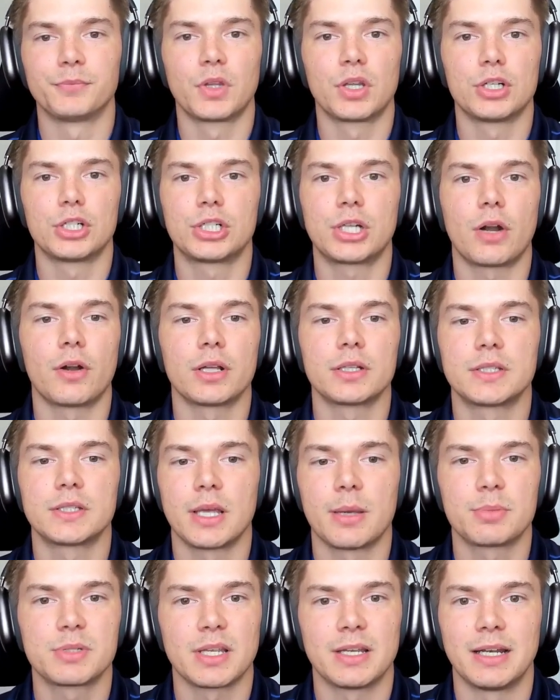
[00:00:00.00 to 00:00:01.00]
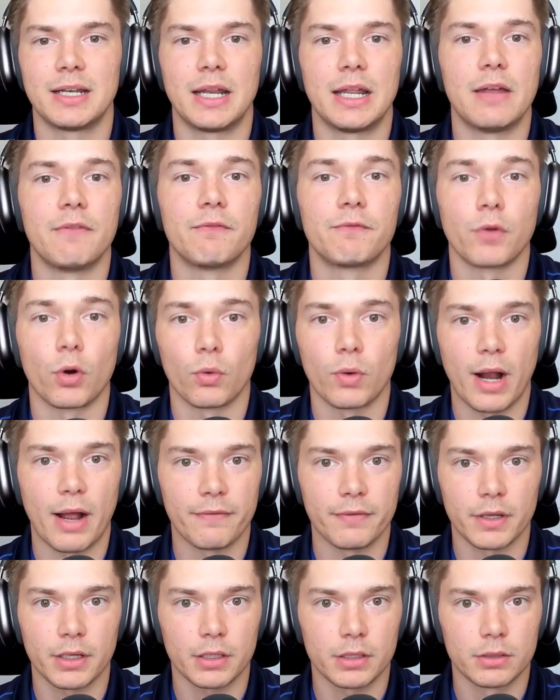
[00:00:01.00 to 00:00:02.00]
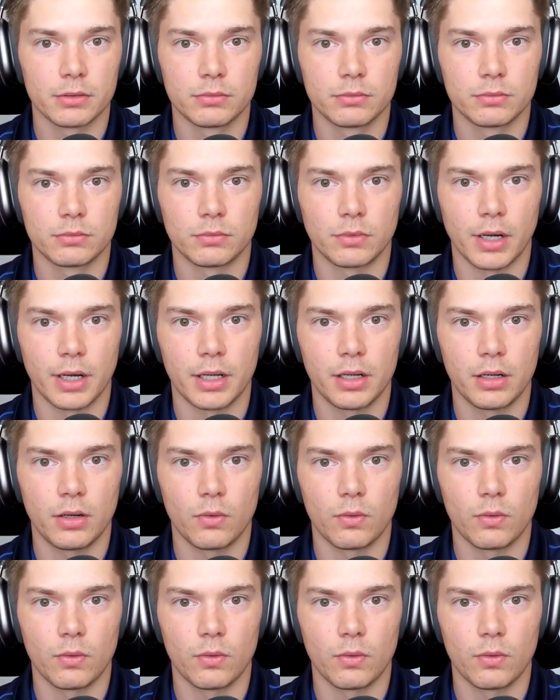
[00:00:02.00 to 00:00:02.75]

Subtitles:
sharing tips in an infographic, right?